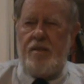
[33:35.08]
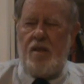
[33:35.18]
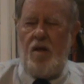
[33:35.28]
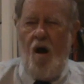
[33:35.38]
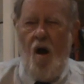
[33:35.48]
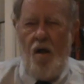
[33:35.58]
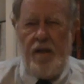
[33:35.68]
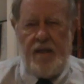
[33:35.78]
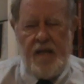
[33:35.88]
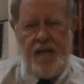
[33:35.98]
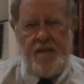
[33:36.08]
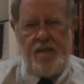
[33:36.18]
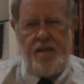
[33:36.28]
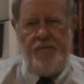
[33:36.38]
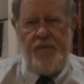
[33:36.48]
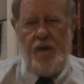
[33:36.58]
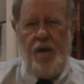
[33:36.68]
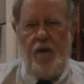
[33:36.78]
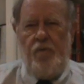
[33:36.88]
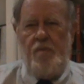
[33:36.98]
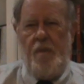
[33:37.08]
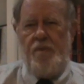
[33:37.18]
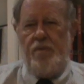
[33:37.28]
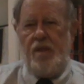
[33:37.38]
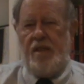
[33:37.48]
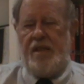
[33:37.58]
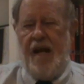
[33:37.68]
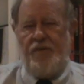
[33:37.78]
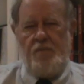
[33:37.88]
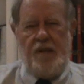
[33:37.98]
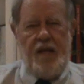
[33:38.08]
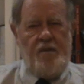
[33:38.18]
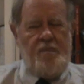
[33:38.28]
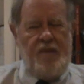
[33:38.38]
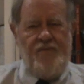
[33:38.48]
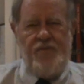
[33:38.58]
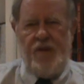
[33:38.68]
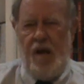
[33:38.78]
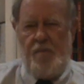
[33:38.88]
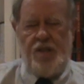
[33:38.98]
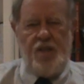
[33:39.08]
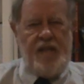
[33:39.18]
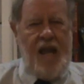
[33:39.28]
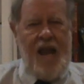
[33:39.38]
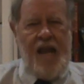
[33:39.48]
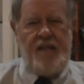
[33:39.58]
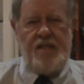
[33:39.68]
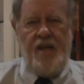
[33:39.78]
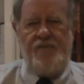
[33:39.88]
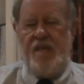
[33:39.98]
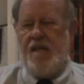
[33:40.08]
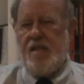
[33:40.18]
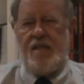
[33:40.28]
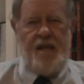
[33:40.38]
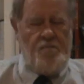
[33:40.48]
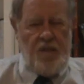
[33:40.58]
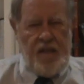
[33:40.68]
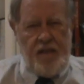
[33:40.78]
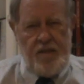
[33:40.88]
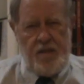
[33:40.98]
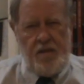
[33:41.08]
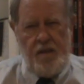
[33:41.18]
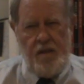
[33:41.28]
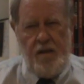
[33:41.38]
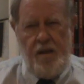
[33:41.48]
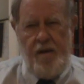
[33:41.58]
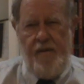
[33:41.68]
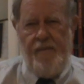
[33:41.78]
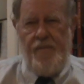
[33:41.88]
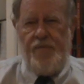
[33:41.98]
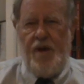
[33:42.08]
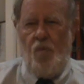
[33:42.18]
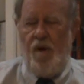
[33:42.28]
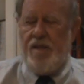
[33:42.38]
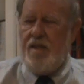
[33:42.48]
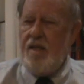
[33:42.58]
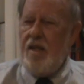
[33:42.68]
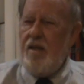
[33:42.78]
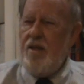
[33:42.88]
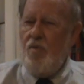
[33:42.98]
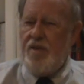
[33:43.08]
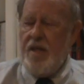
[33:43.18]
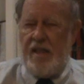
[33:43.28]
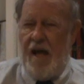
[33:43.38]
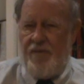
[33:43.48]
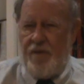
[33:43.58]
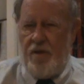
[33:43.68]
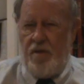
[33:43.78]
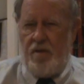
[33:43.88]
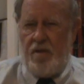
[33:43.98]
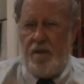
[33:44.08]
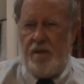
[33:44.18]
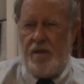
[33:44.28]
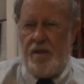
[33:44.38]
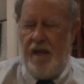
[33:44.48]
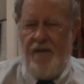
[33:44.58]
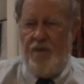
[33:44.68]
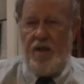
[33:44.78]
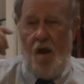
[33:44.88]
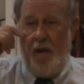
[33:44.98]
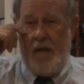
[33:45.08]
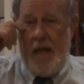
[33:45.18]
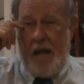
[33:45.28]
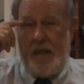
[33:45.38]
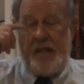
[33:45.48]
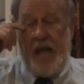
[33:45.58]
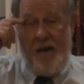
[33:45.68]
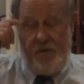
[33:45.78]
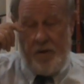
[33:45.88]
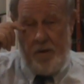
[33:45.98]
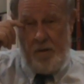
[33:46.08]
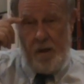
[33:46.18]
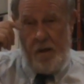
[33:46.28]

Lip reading: colonies, remember, the government had been very much in the hands of the assemblies. There was a governor. Every colony had a governor.